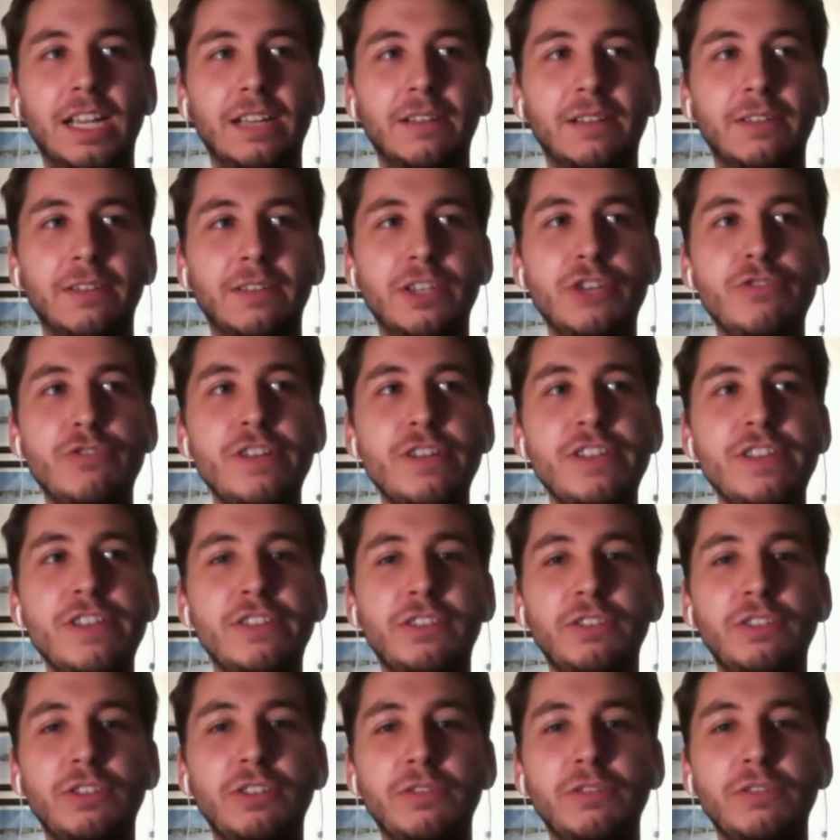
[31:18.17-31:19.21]

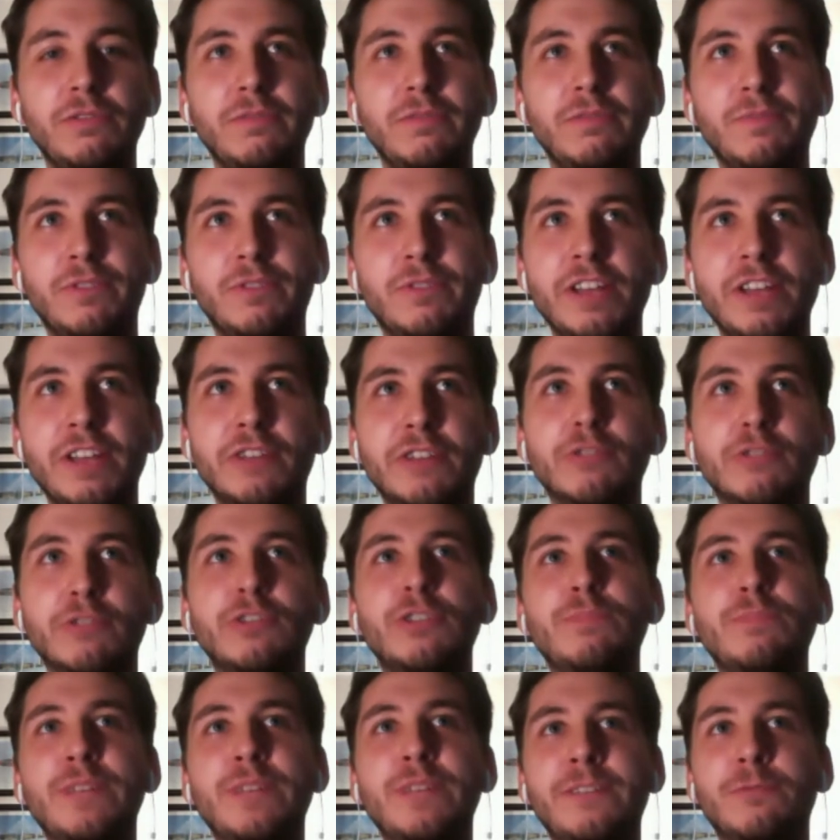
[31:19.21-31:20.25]
in order to
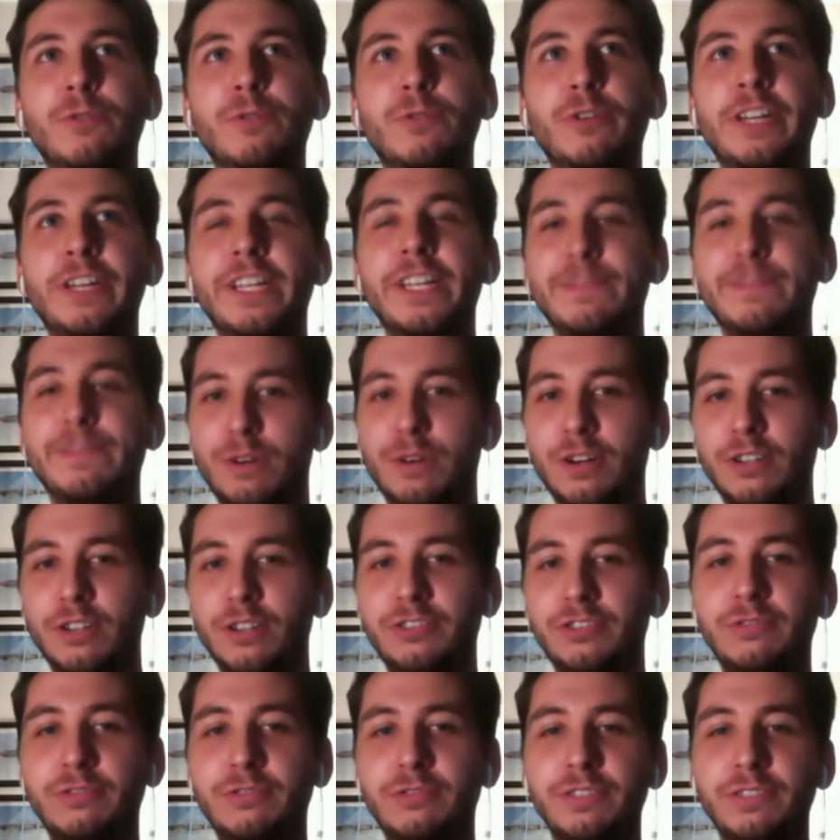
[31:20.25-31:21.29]
be really
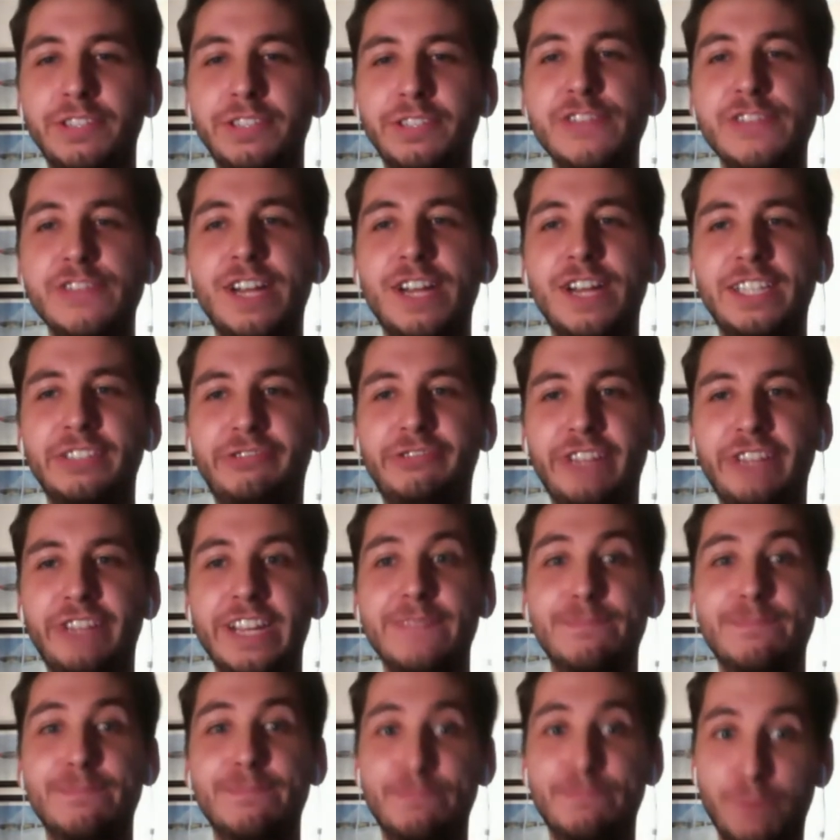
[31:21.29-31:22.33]
impartial, you either had to say
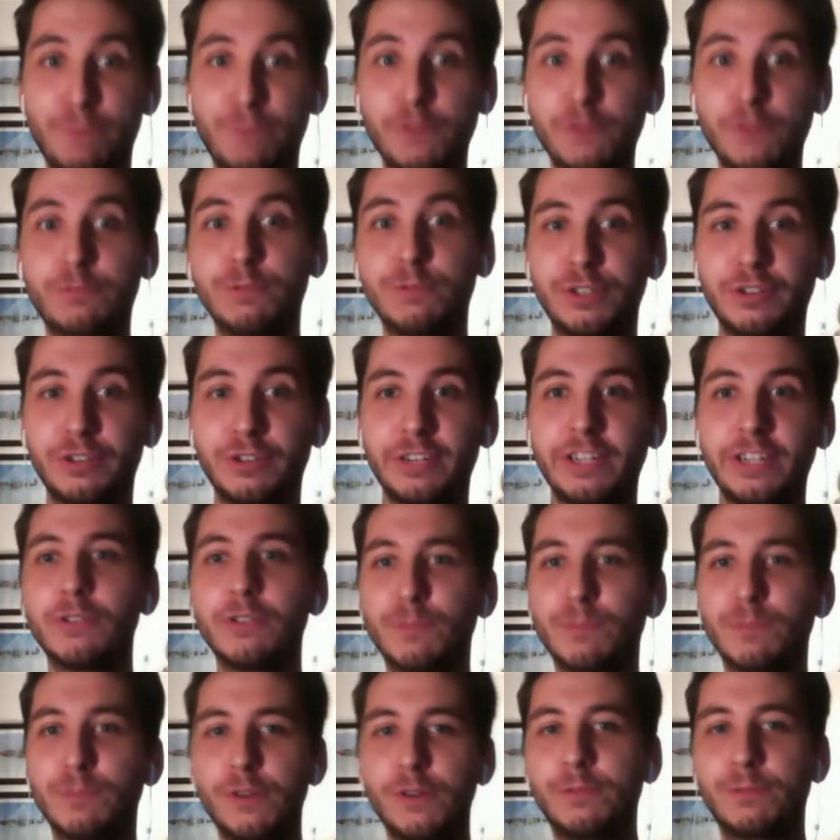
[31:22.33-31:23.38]
both were dirty or
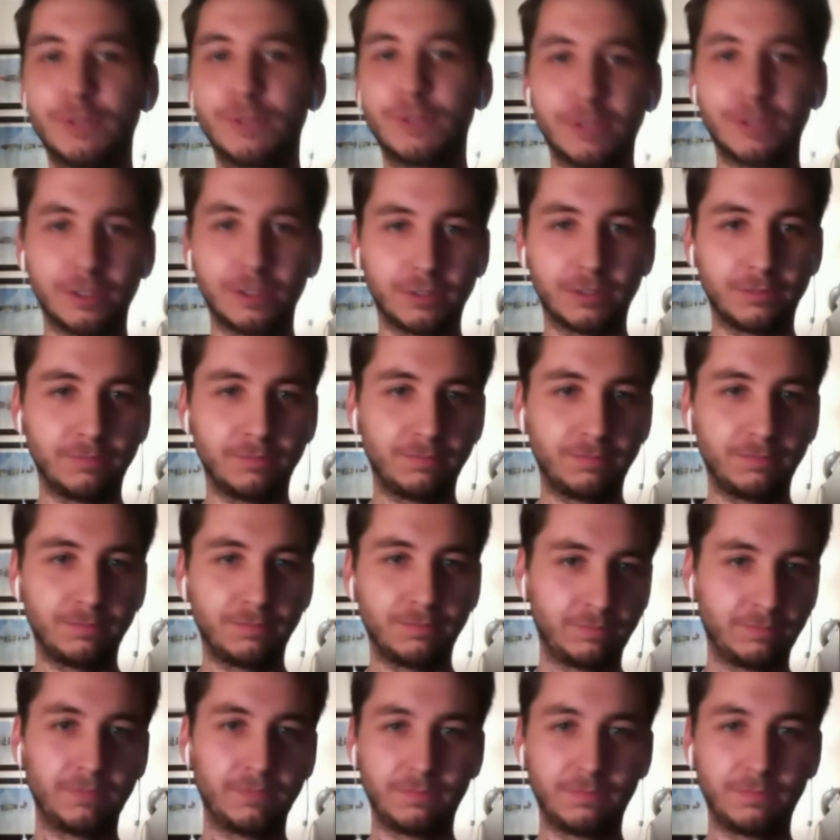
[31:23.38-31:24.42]
both were
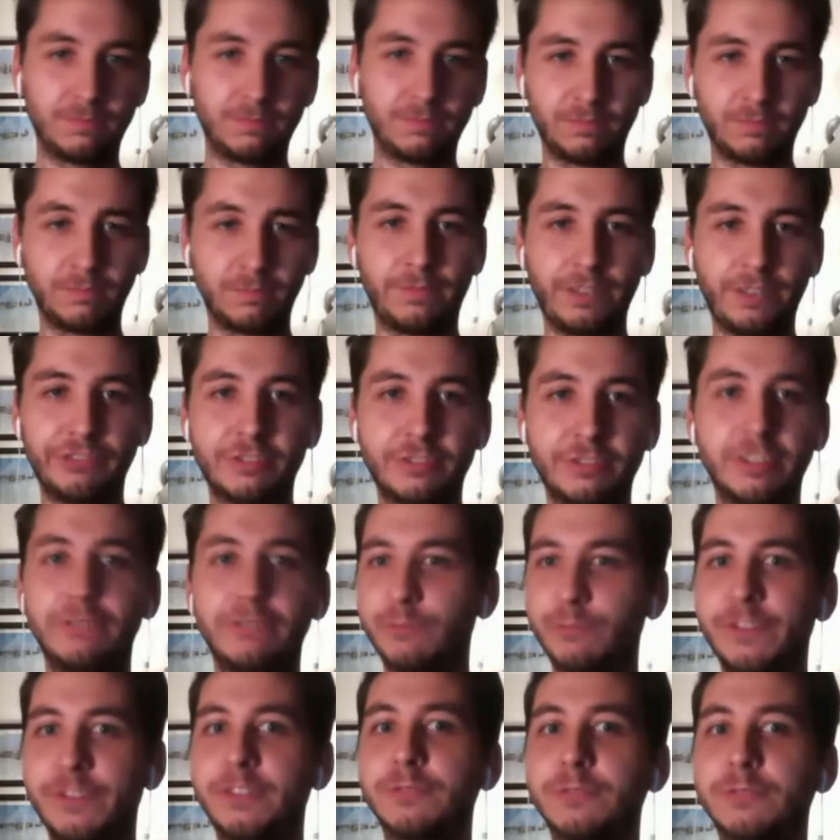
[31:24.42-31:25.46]
physical, and it
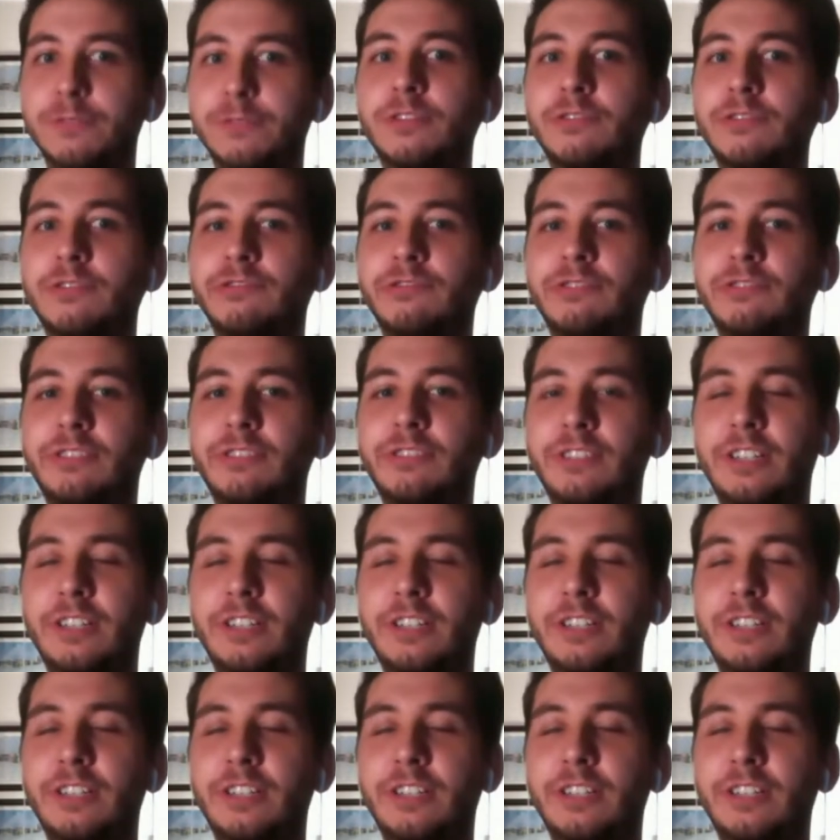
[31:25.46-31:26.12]
was within the rules.